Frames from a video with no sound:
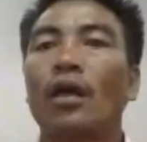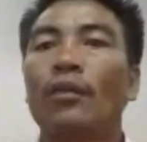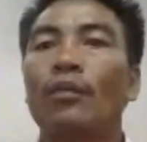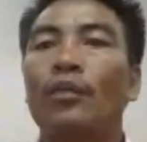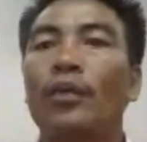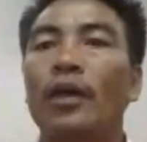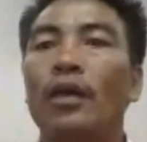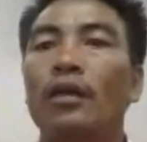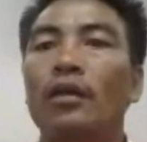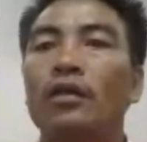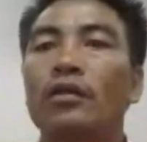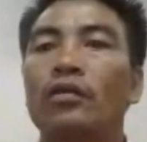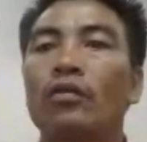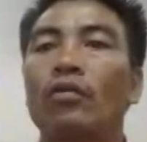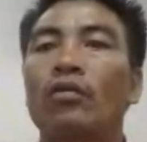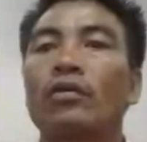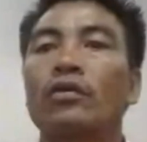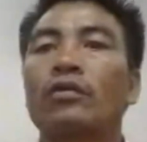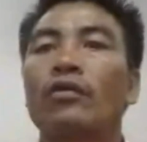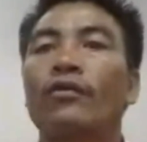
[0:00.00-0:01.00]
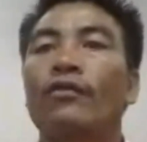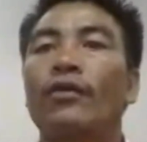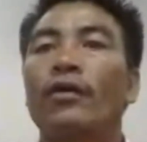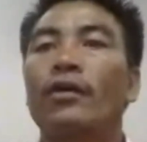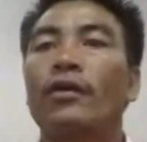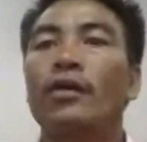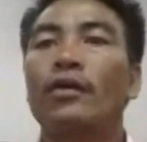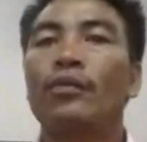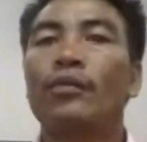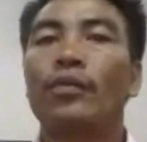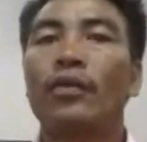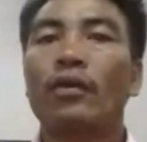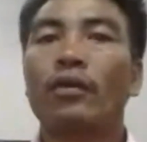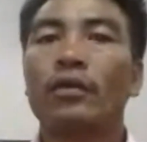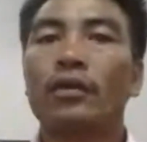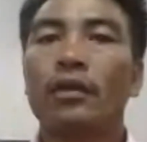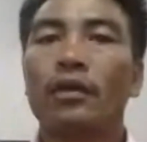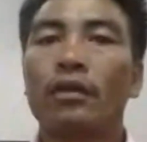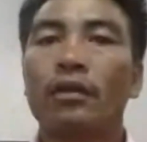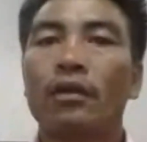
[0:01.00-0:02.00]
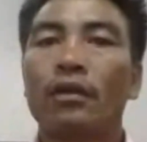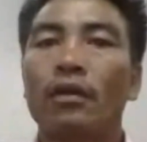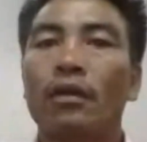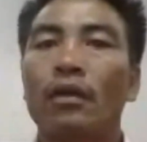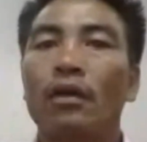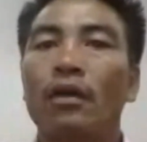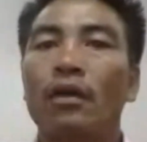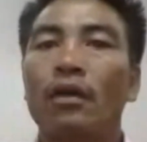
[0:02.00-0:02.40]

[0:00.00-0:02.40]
campaign is also very important.